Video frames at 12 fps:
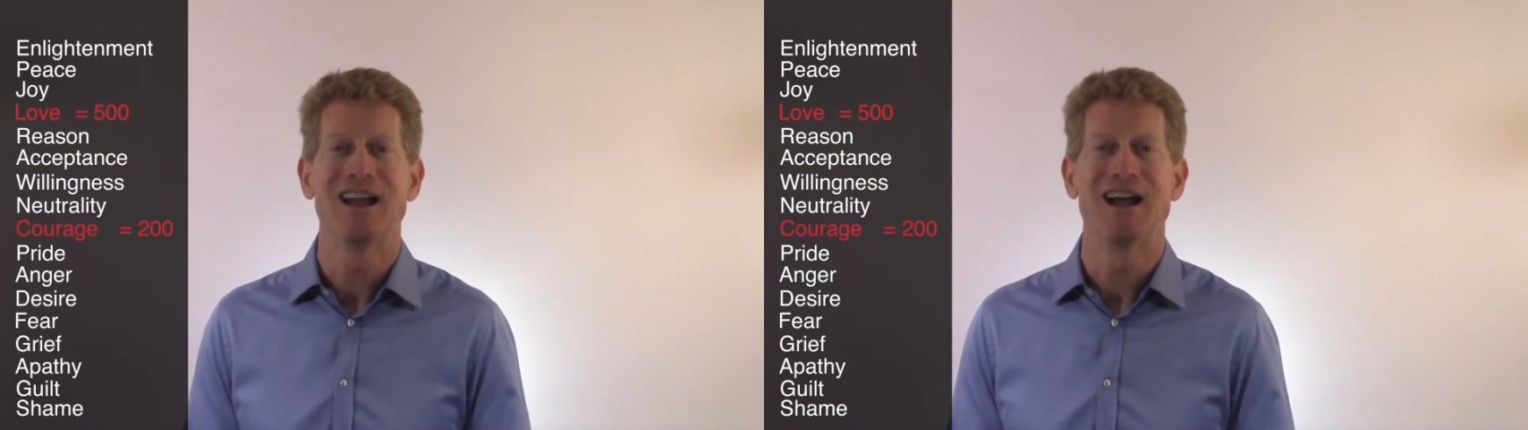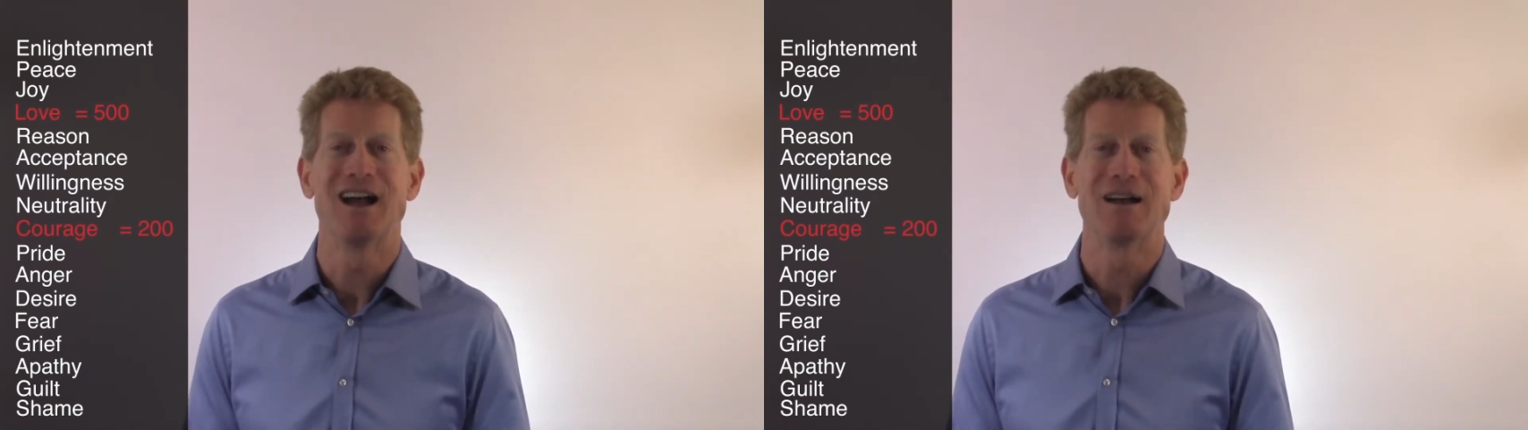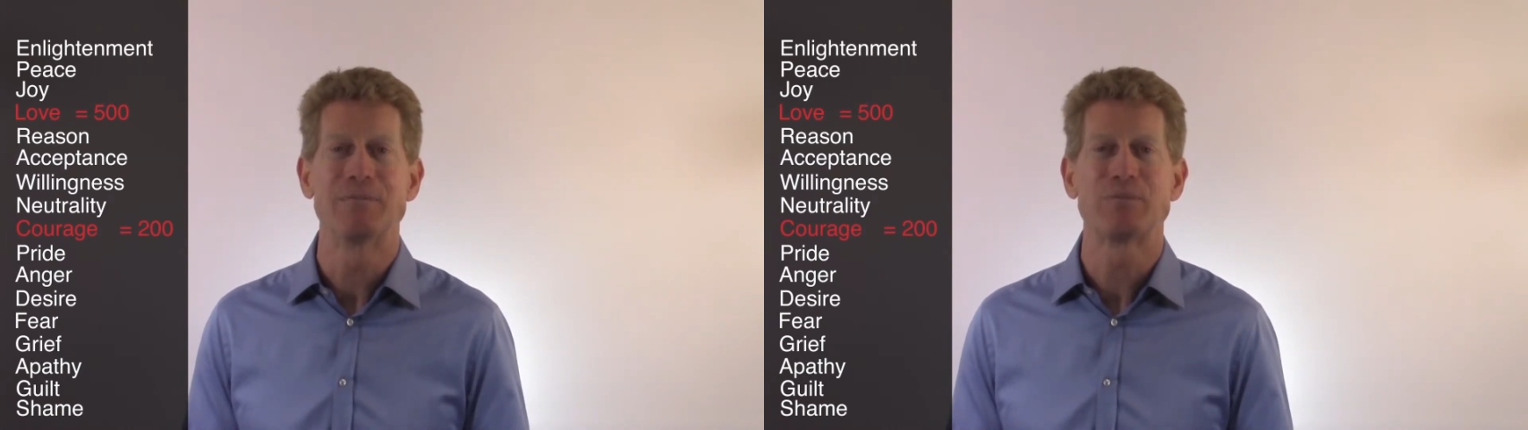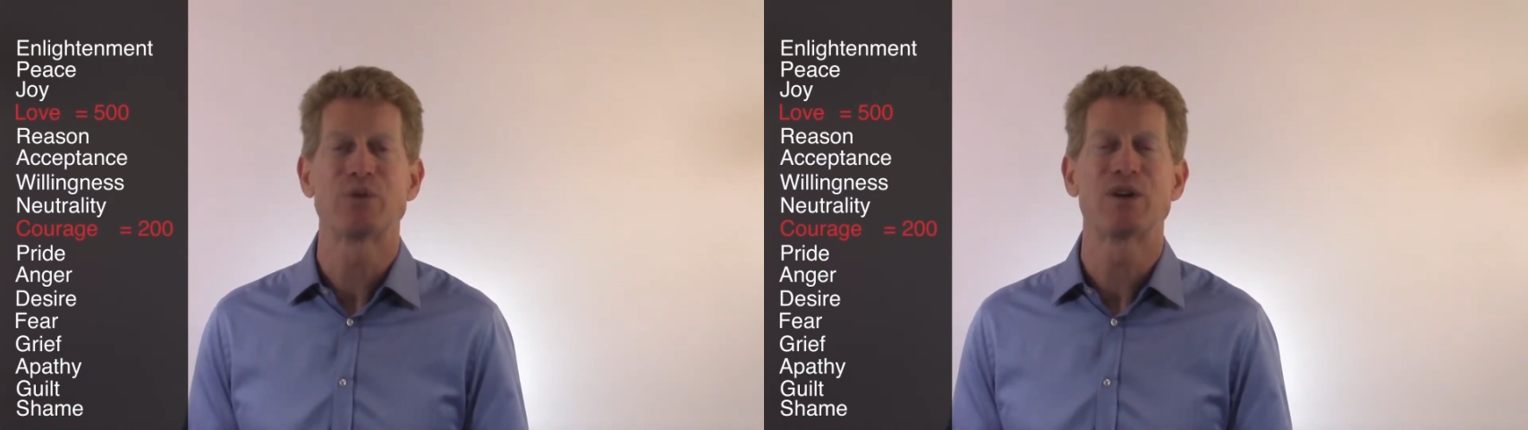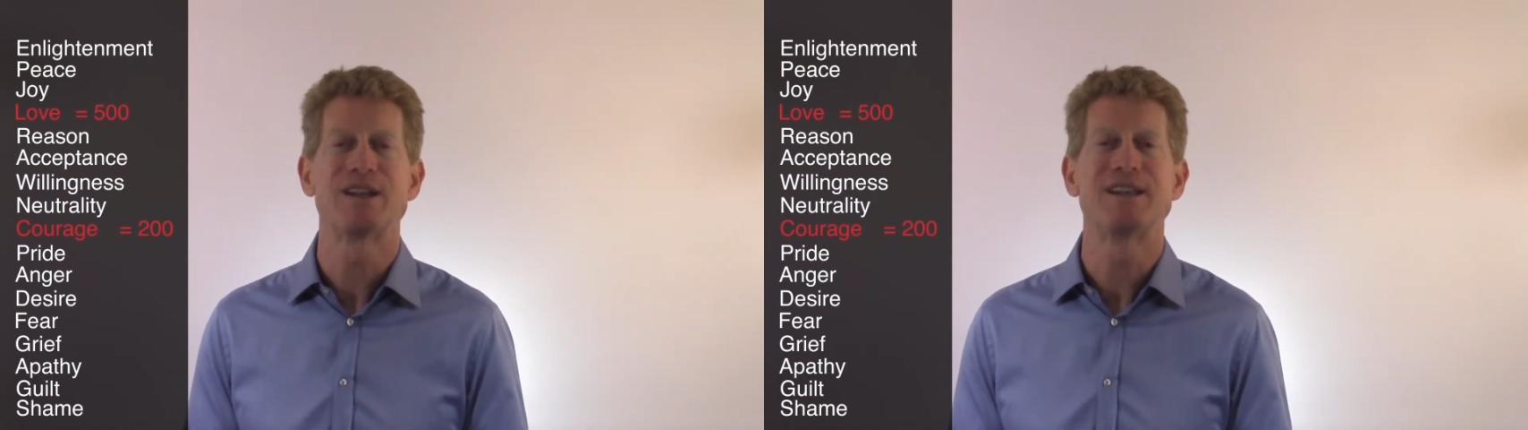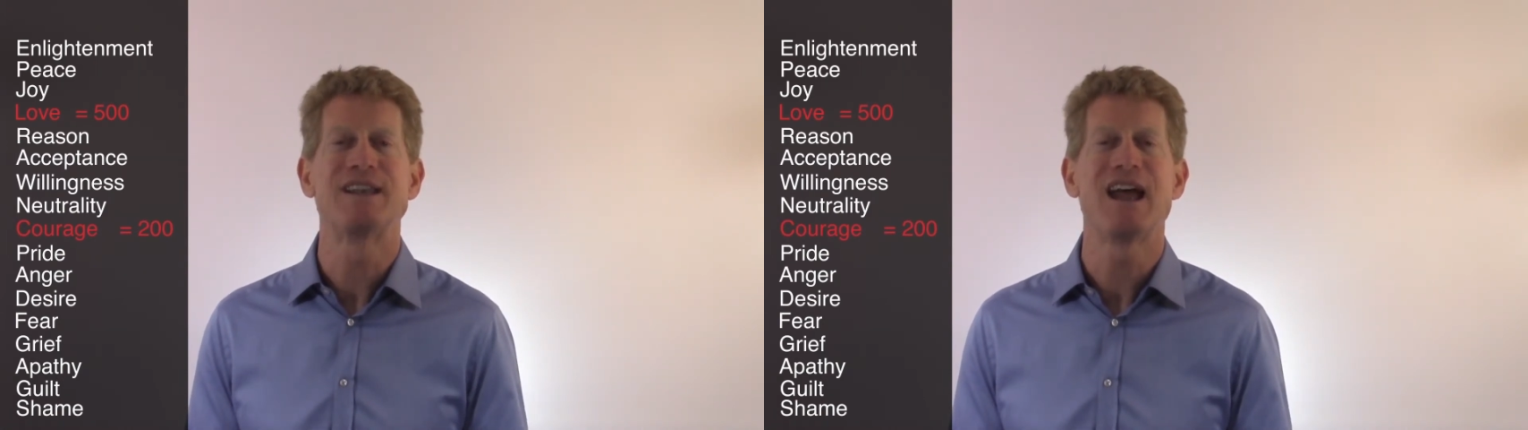a
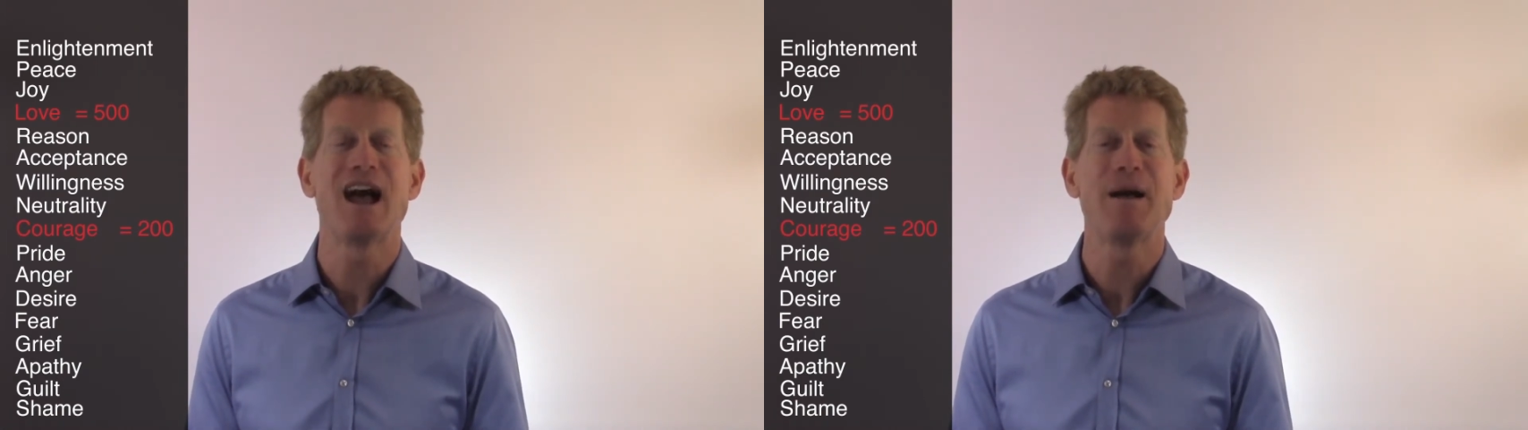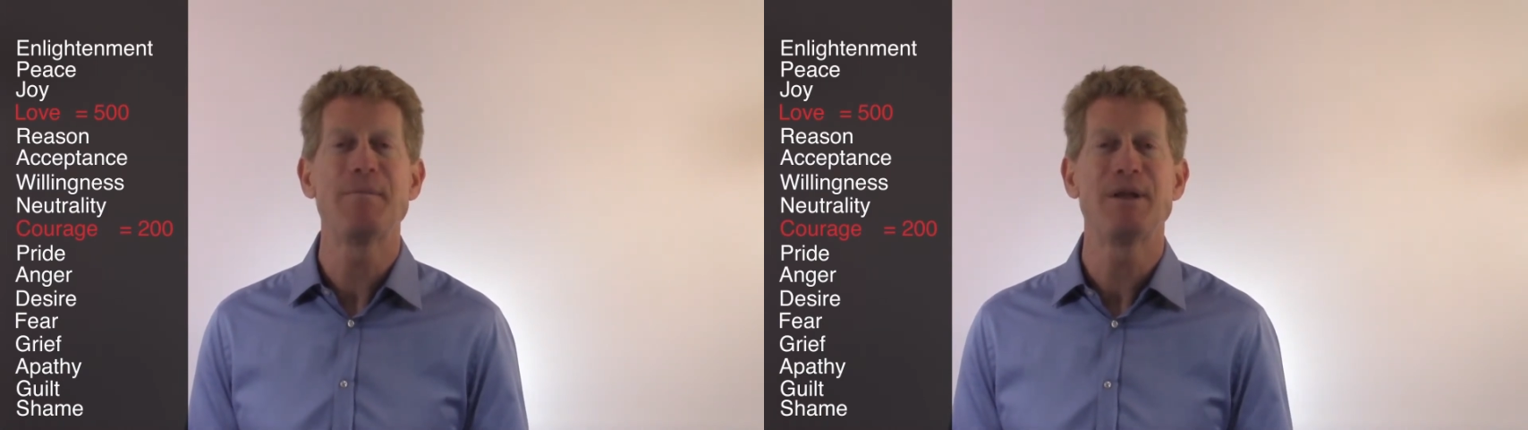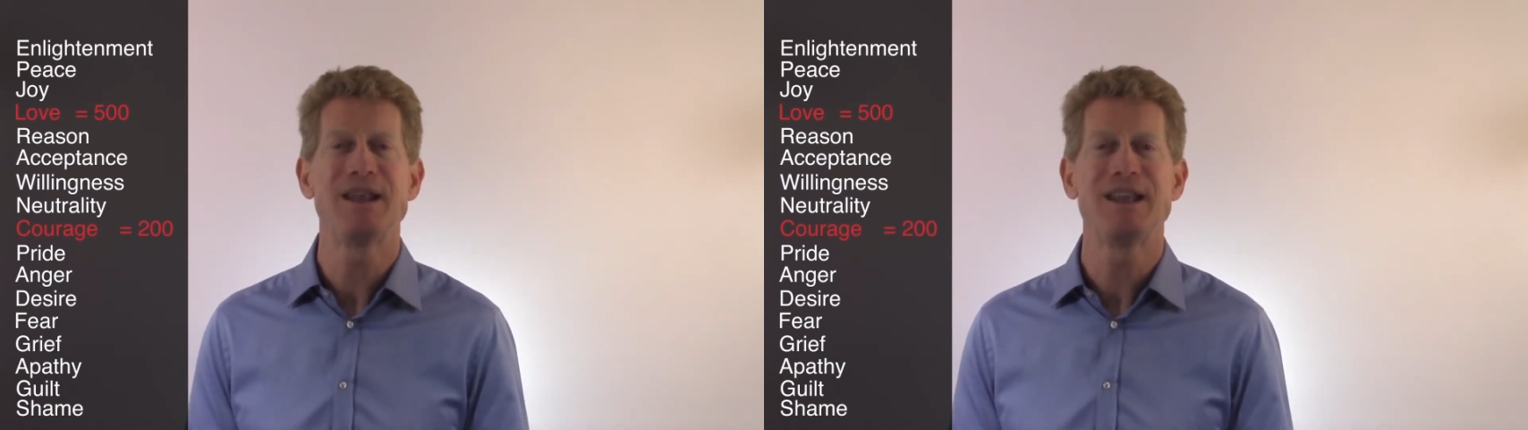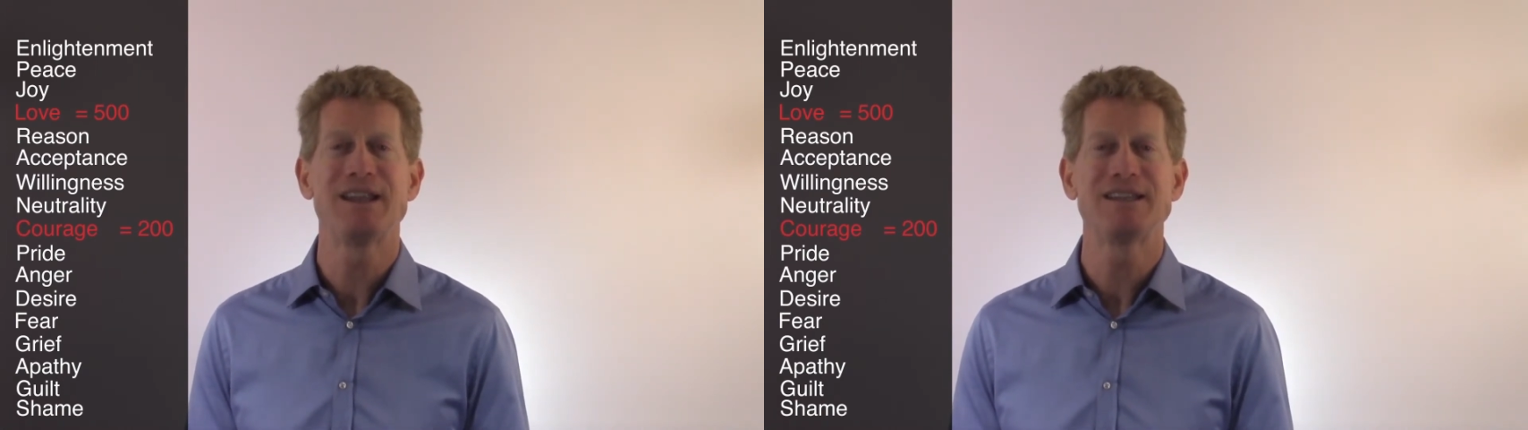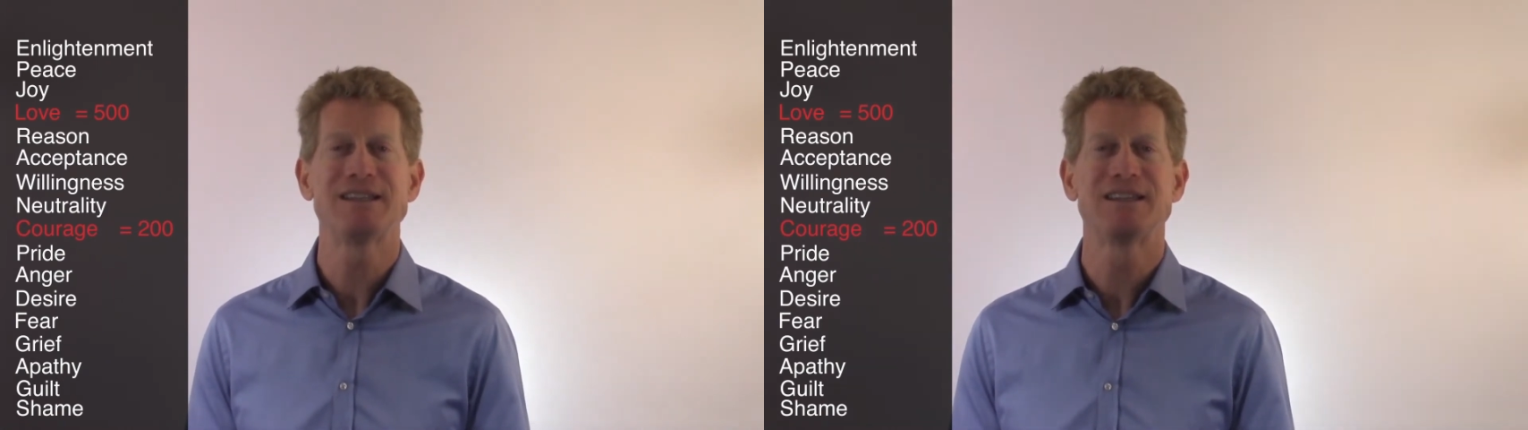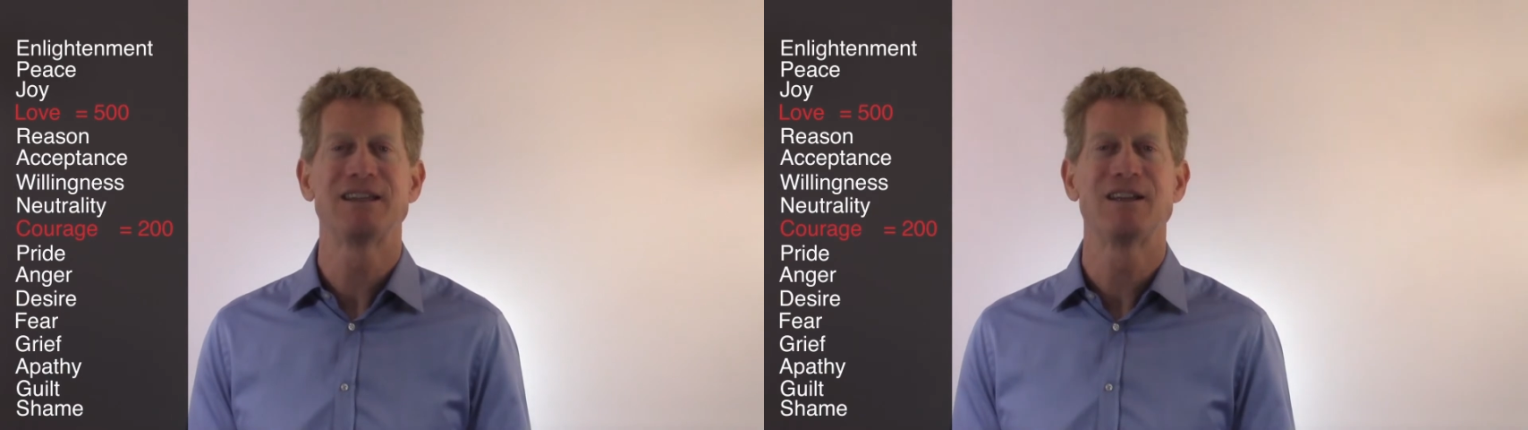
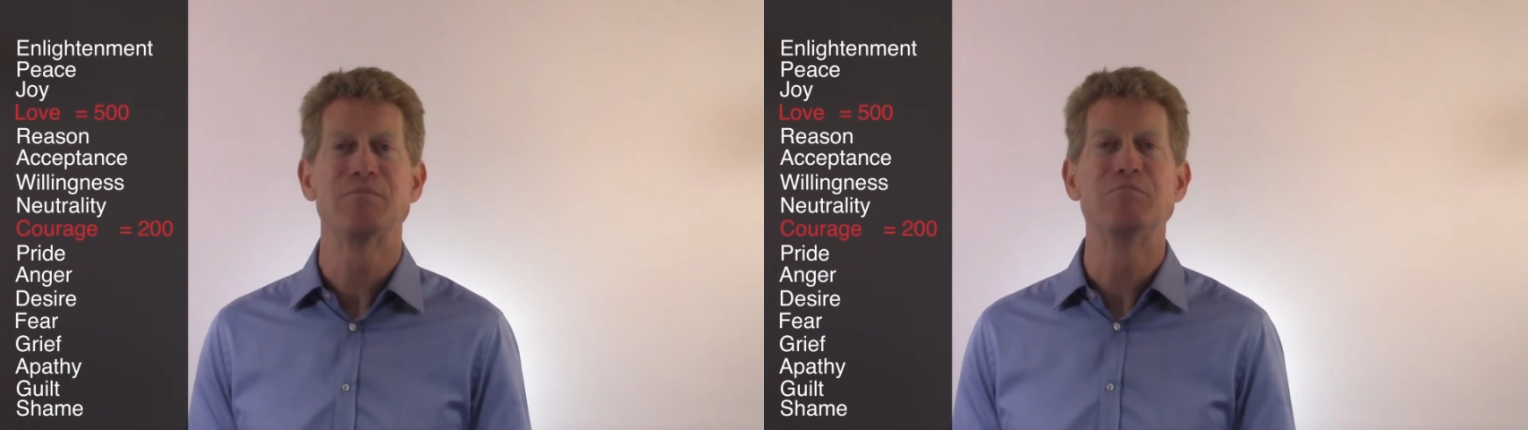predominant